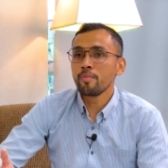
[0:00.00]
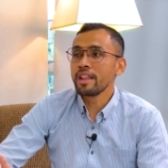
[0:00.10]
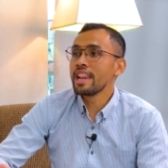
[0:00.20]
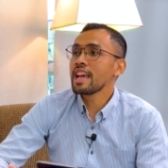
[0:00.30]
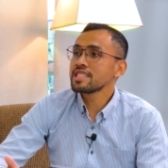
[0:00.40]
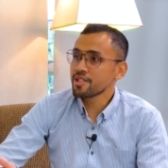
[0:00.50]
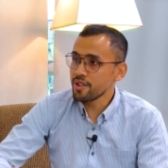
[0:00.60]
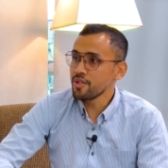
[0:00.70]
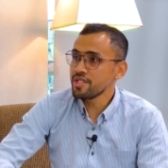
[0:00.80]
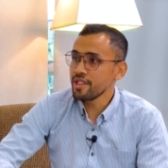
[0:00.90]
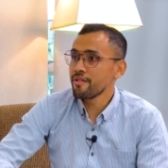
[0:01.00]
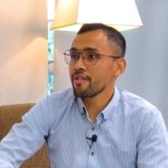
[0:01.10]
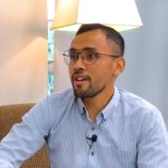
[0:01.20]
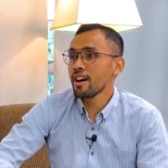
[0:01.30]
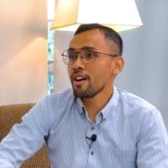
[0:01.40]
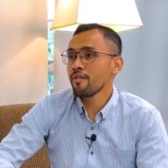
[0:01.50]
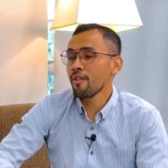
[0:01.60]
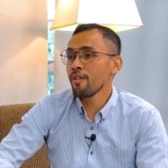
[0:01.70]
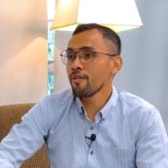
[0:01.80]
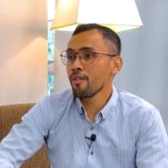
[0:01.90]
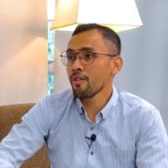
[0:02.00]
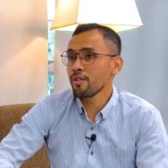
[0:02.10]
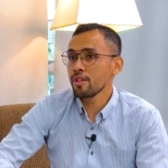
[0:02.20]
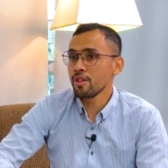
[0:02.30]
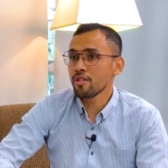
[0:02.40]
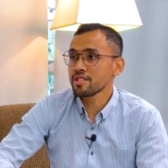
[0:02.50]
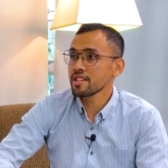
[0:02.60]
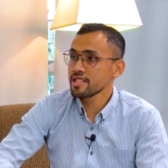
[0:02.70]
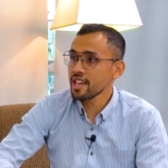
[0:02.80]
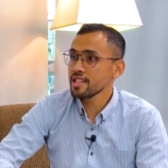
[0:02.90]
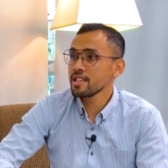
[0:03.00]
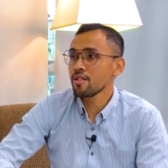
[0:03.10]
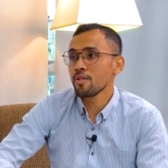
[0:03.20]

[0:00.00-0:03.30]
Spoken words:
be less conducive for your success,